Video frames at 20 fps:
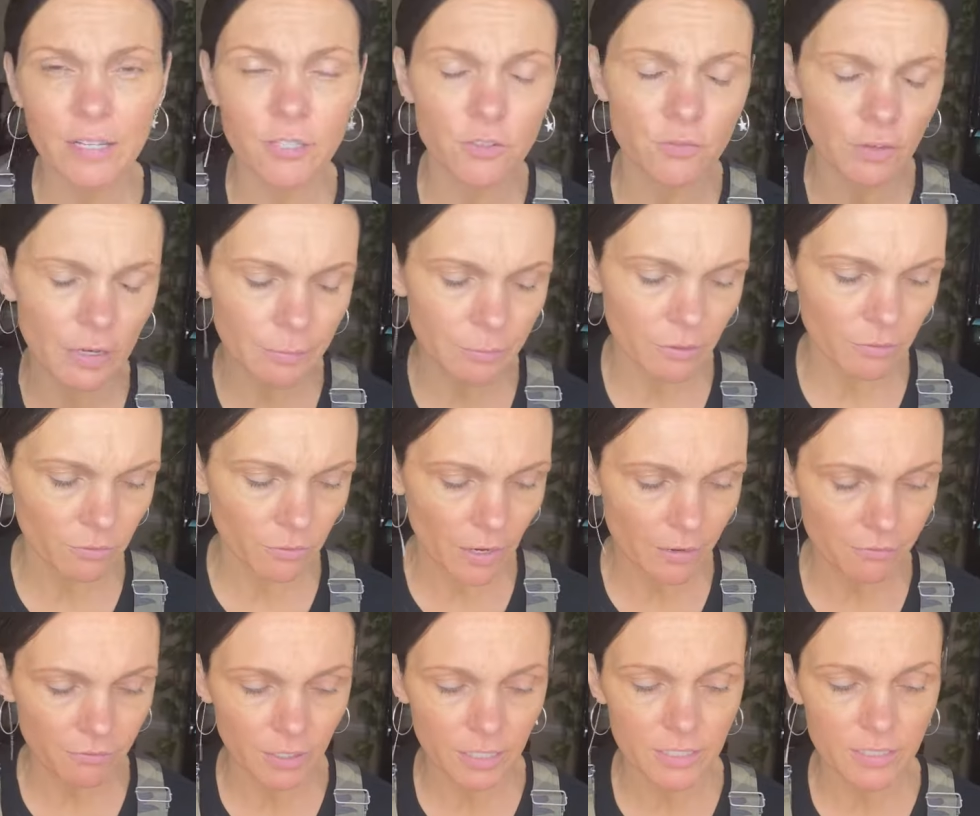frame of
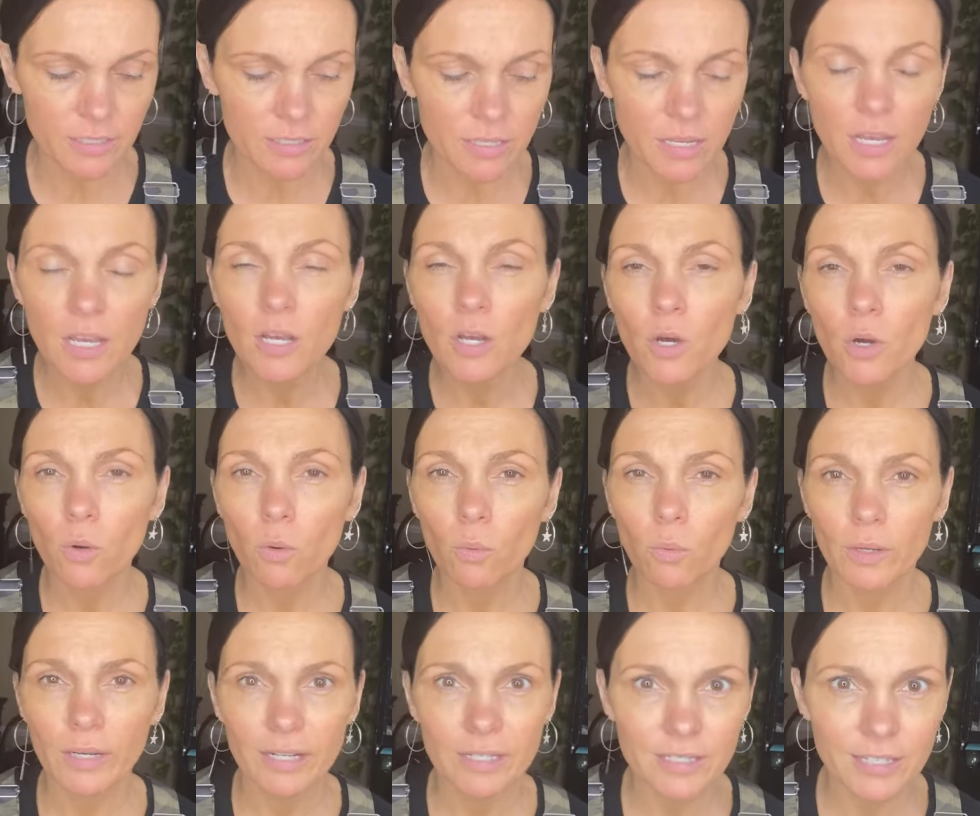reference
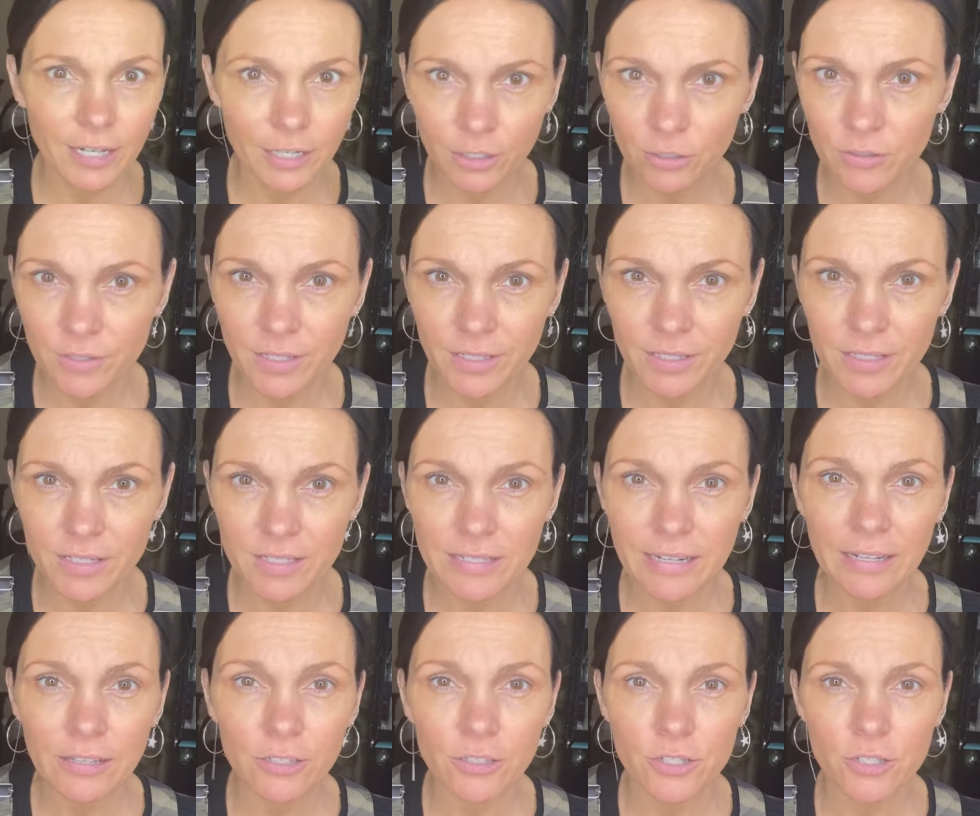when I start using this
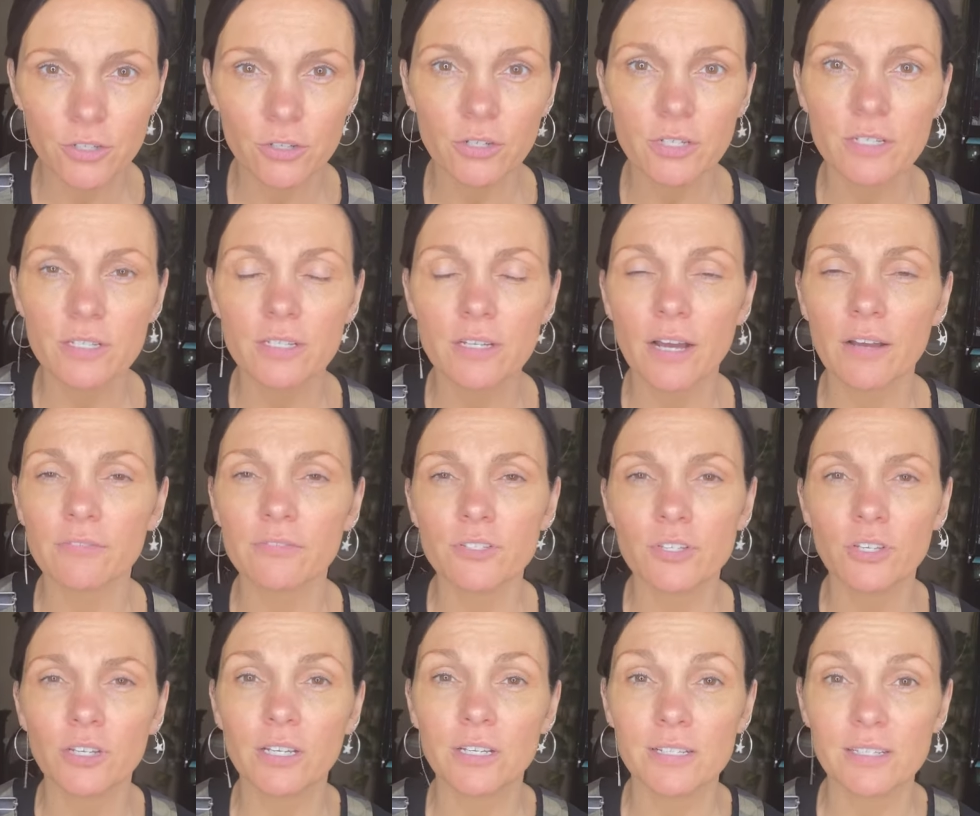dollar store stuff, so
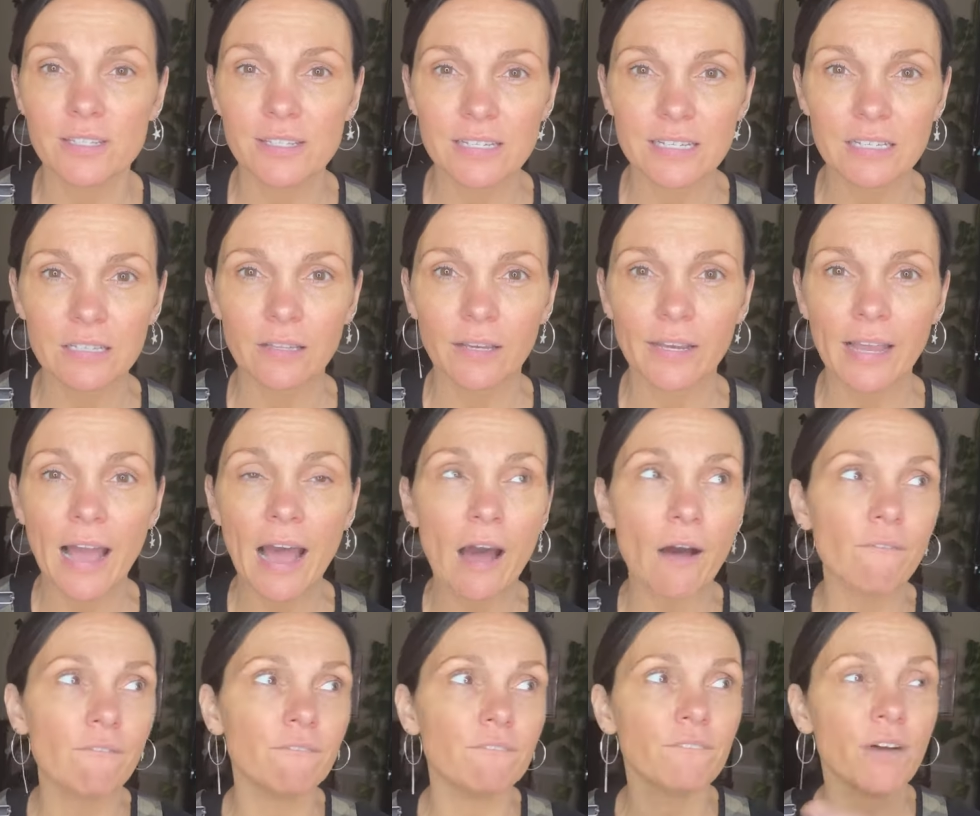you can see like
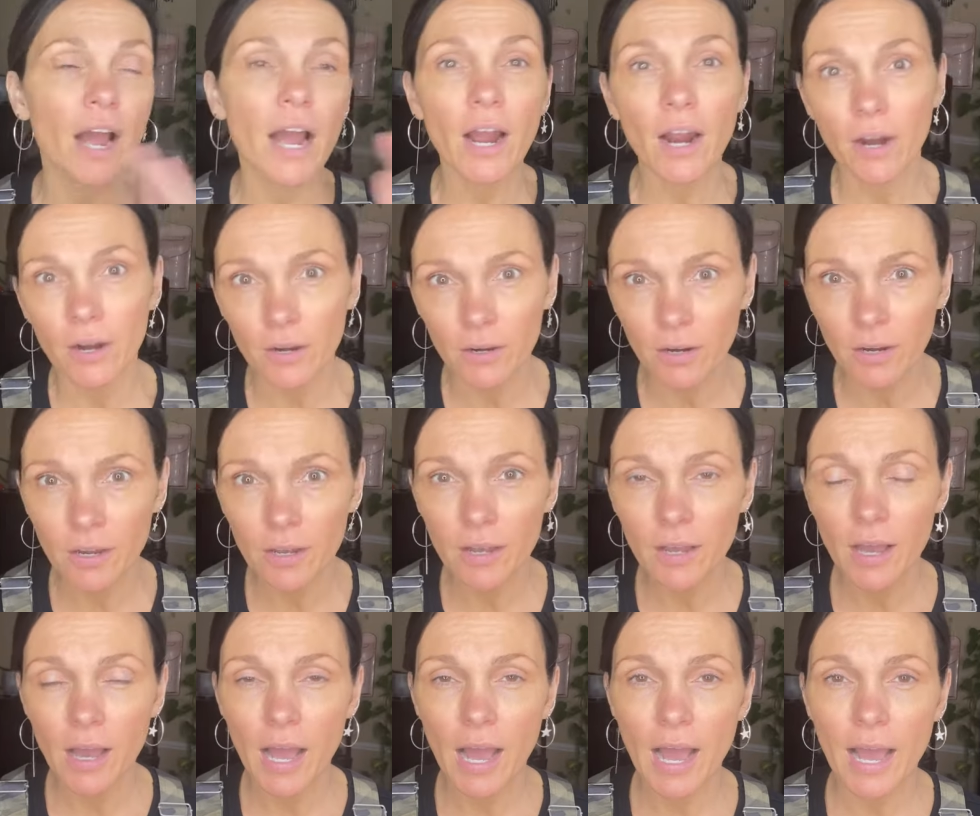how far
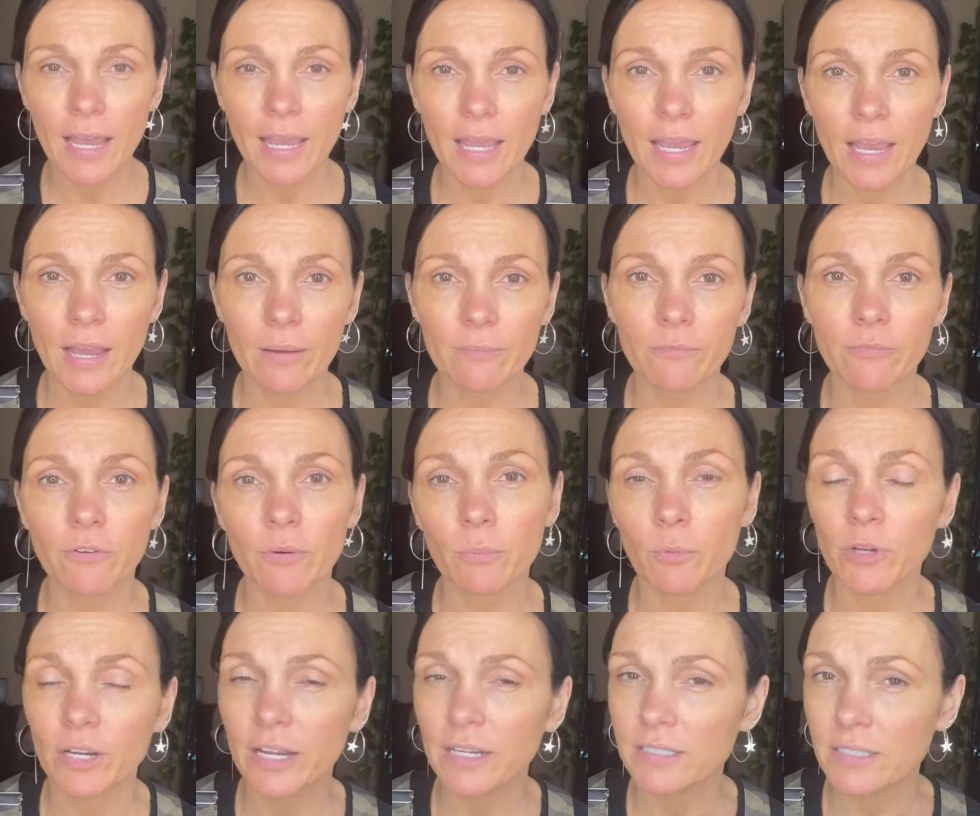I am from
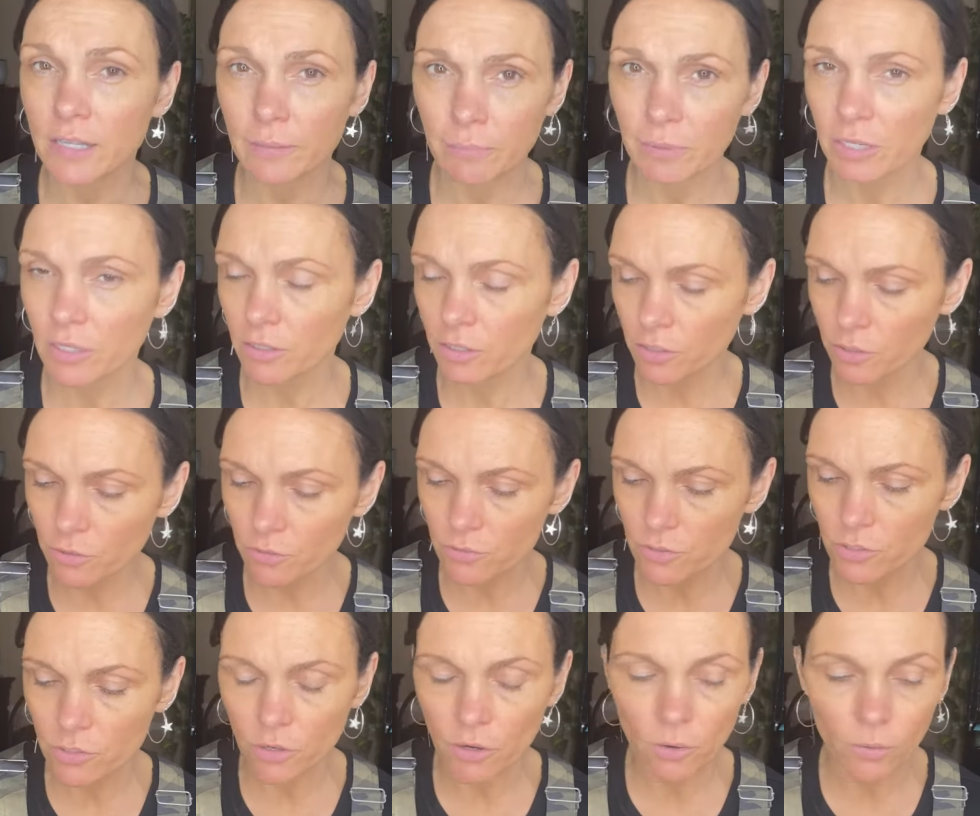what I typically use.
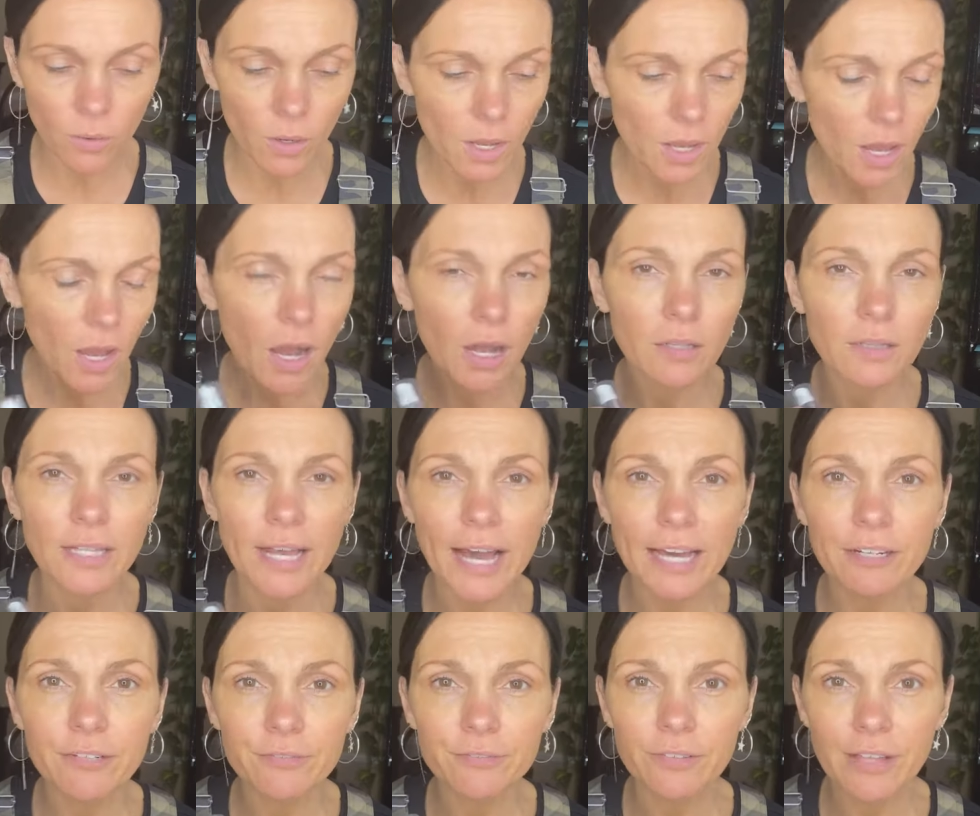So a lot
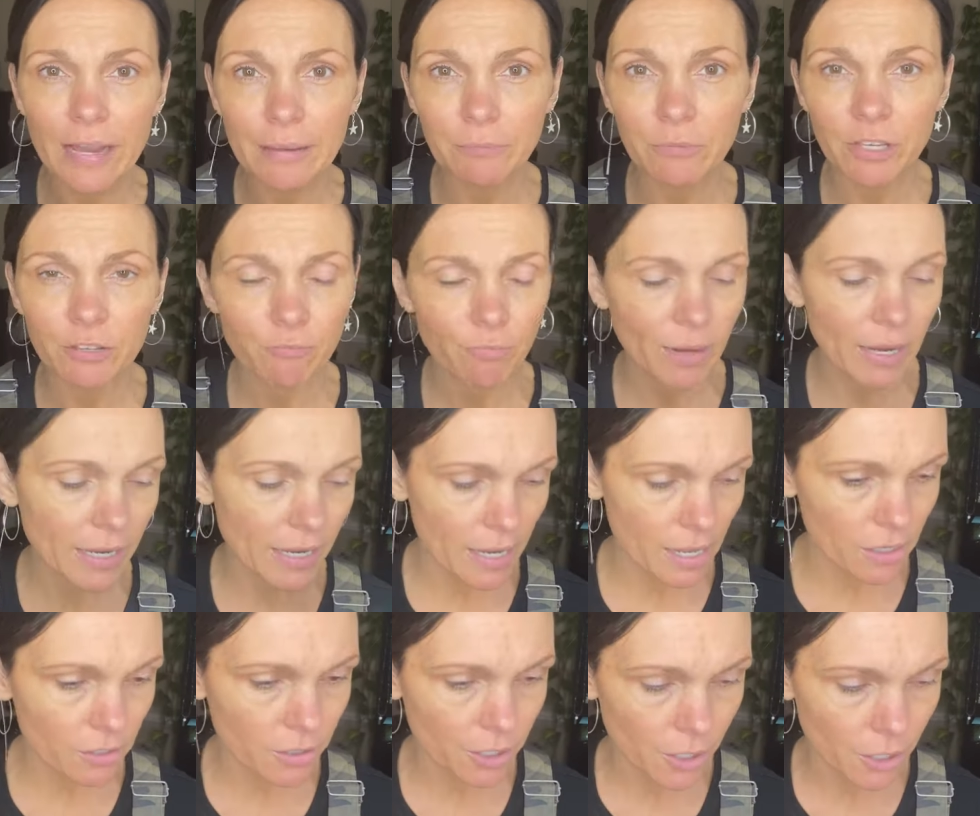of Lime Life by
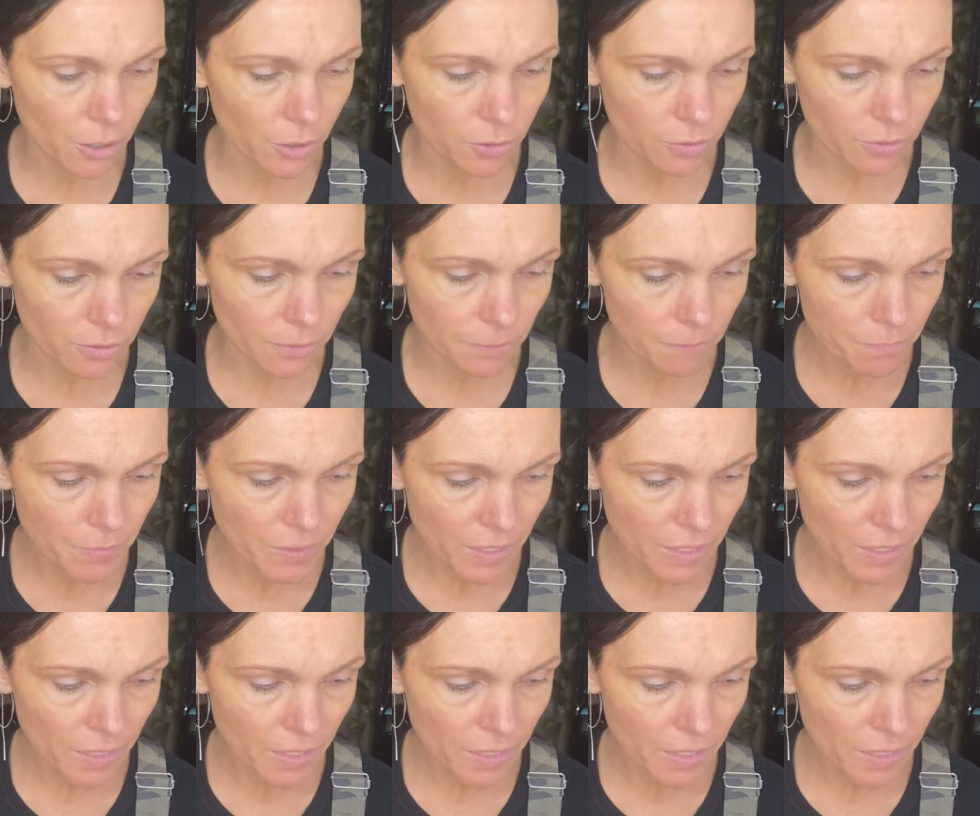Elcone.